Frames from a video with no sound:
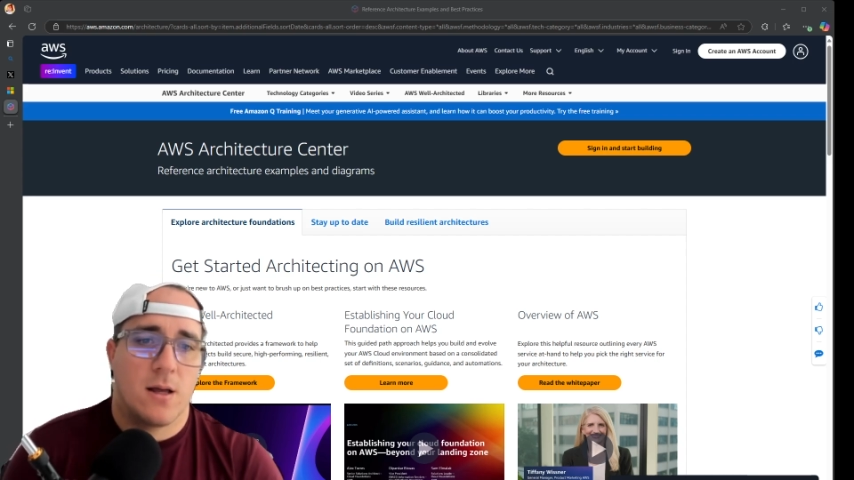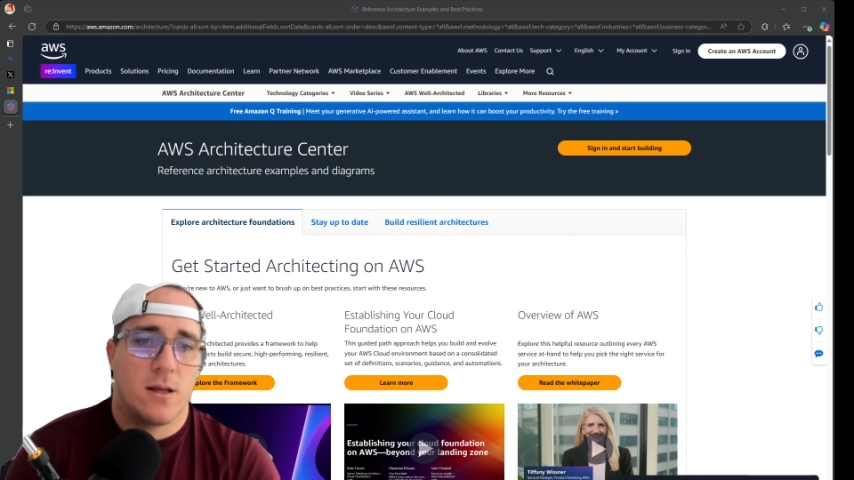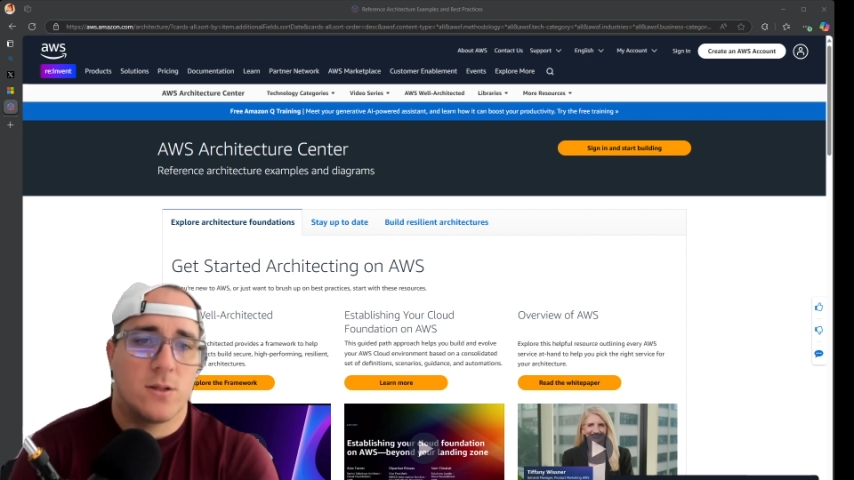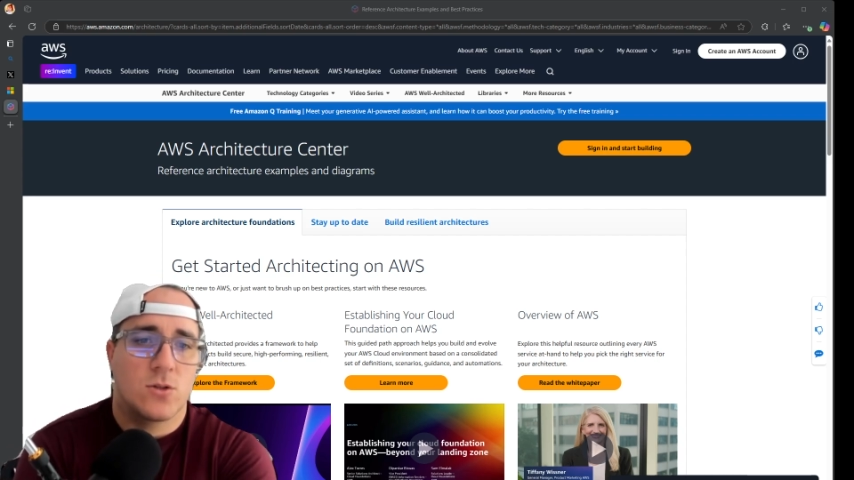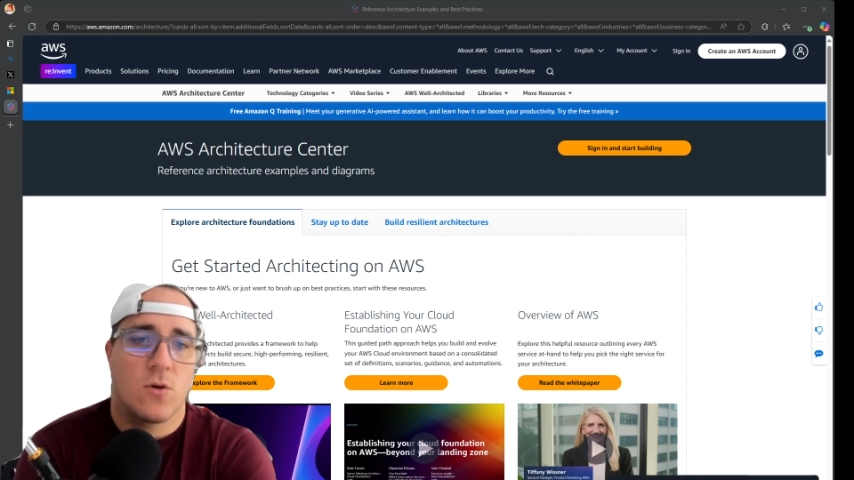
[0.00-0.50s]

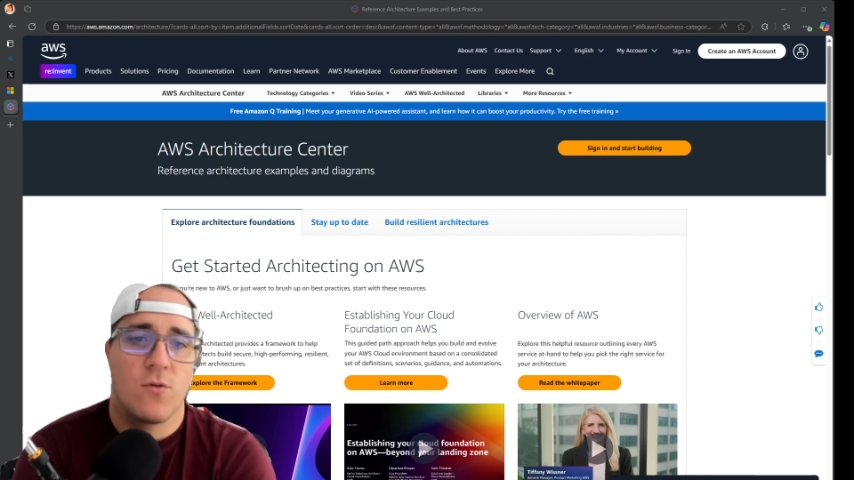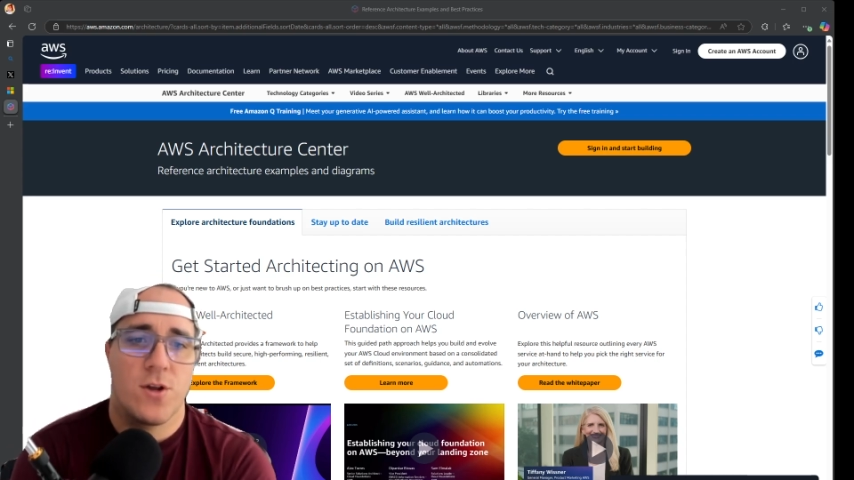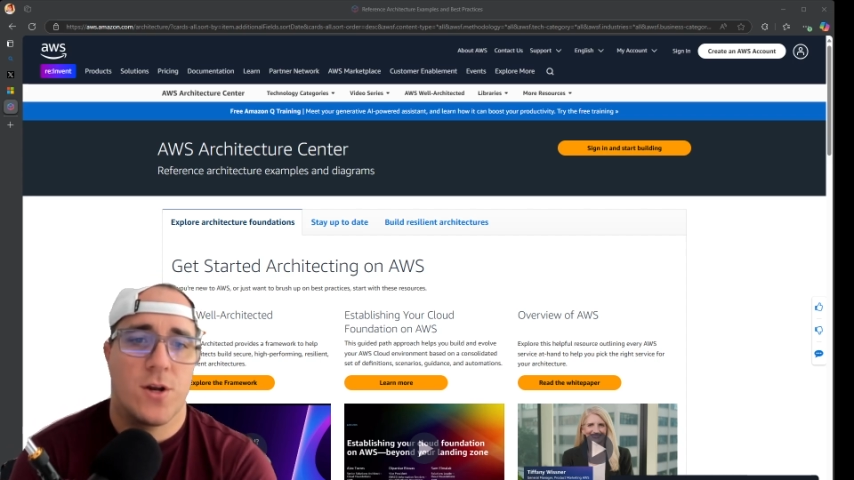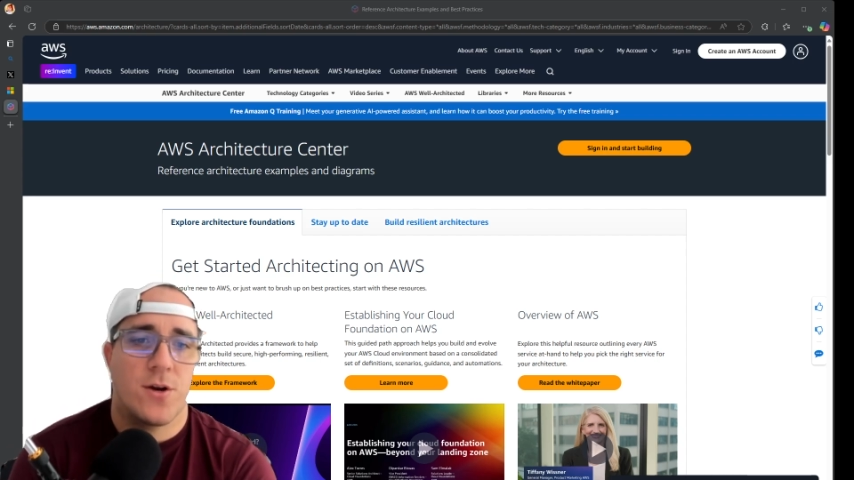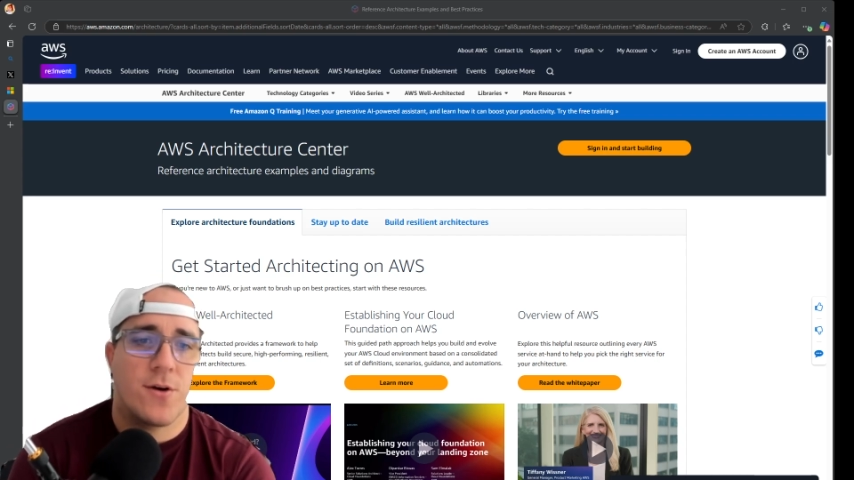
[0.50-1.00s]
software
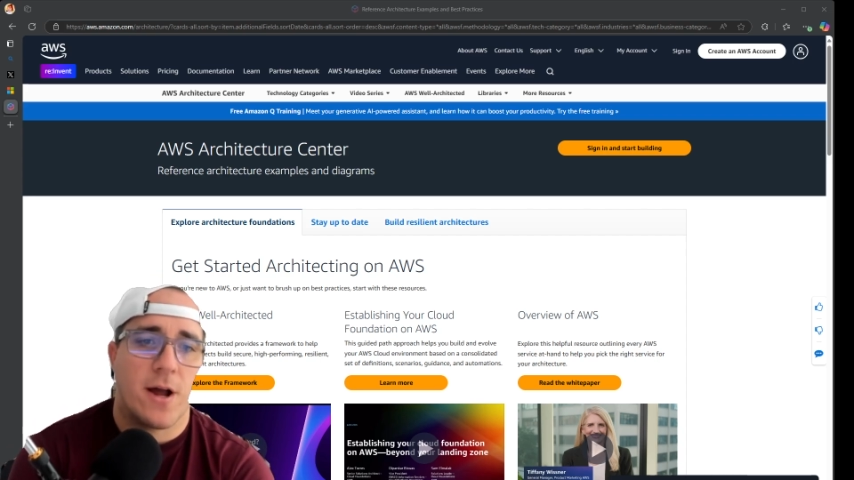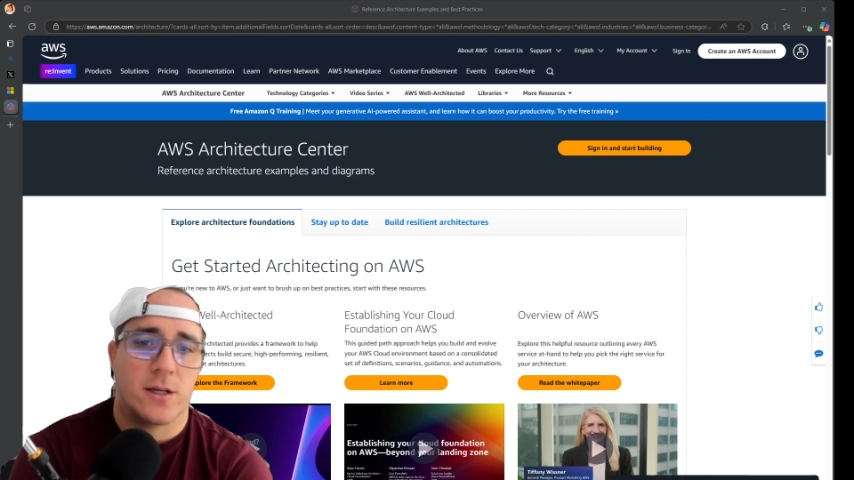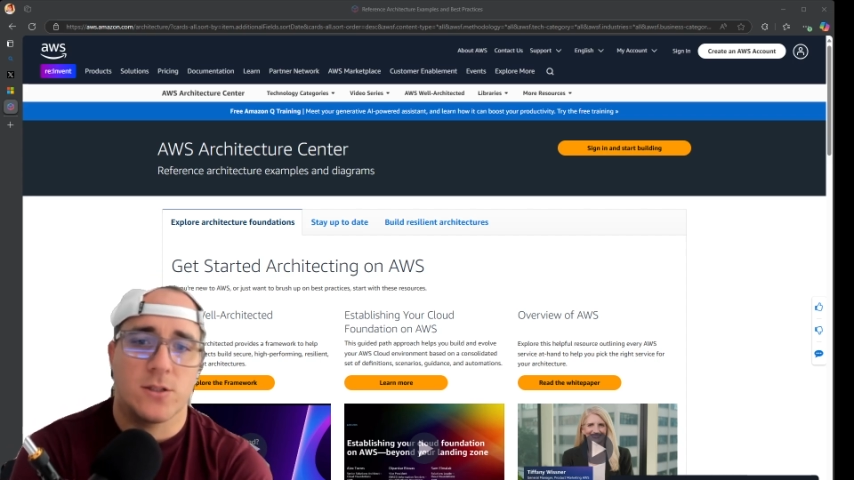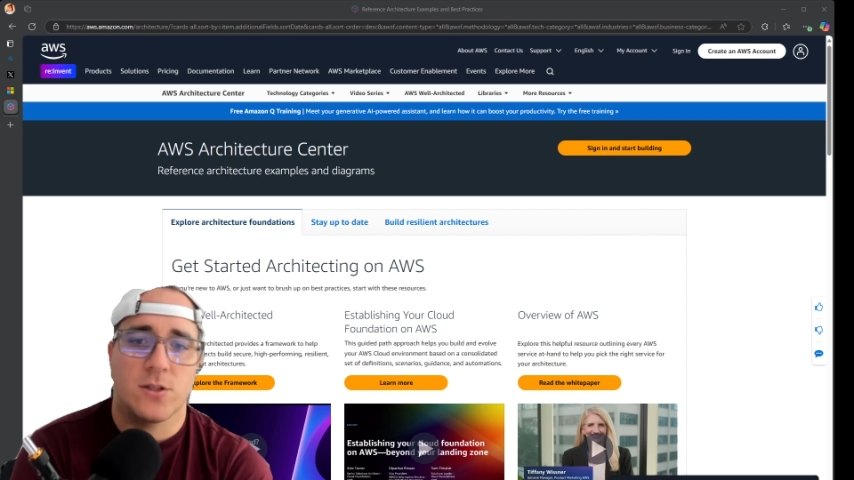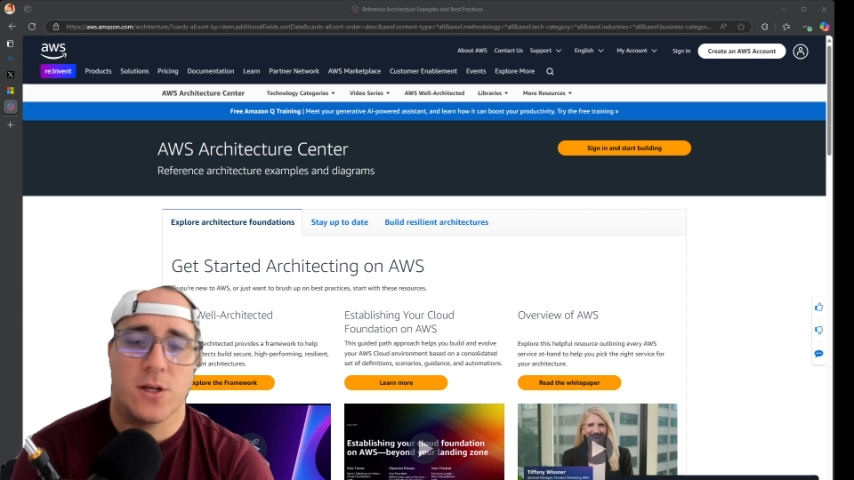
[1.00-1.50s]
engineering
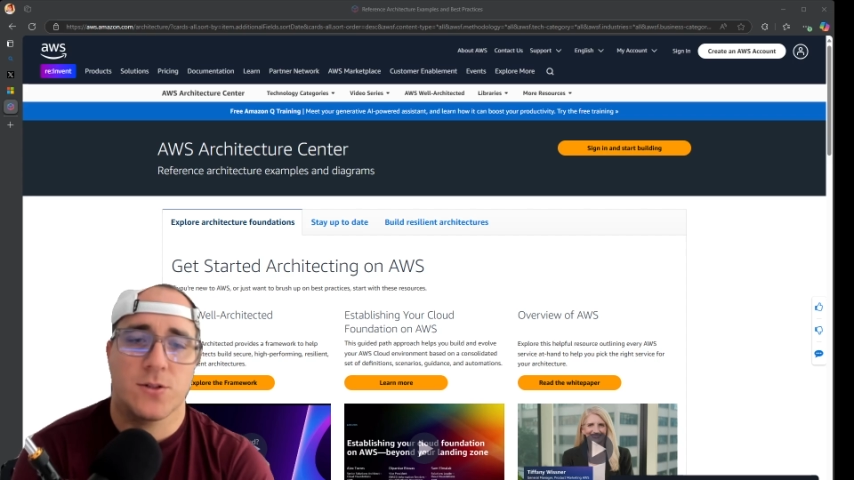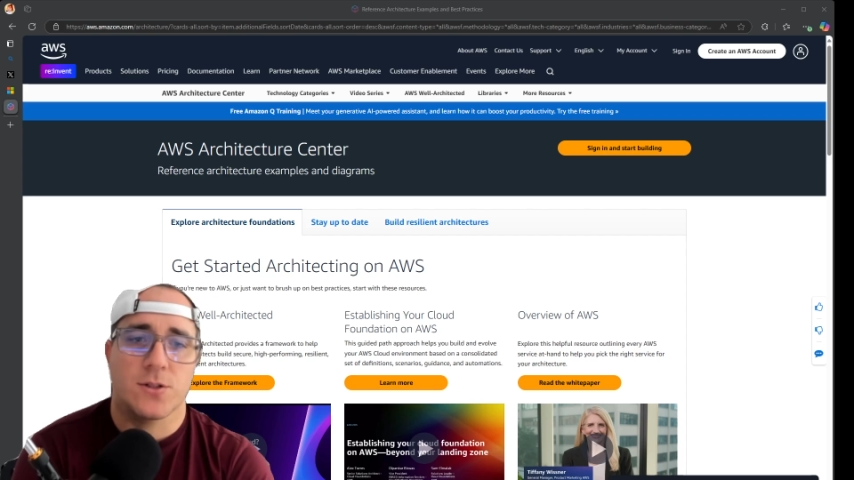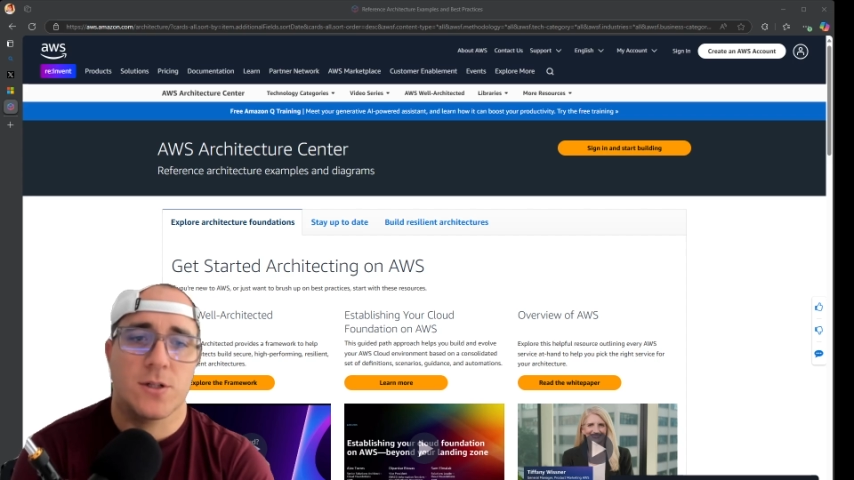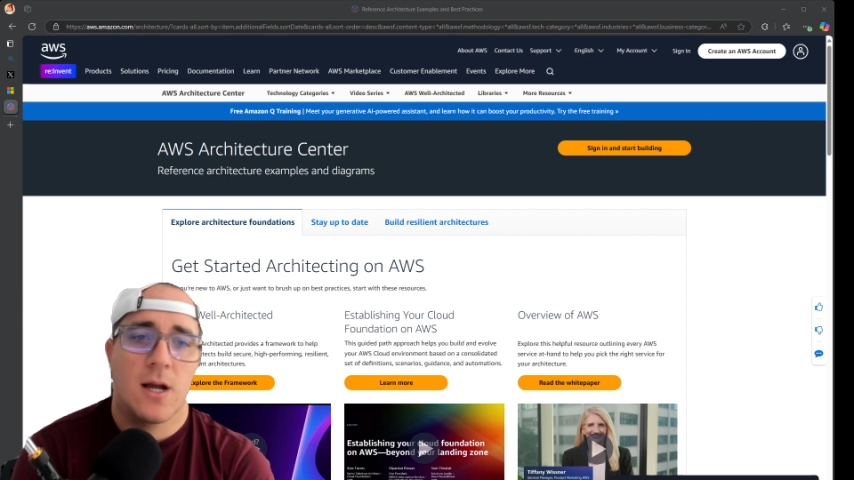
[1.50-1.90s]
architecture,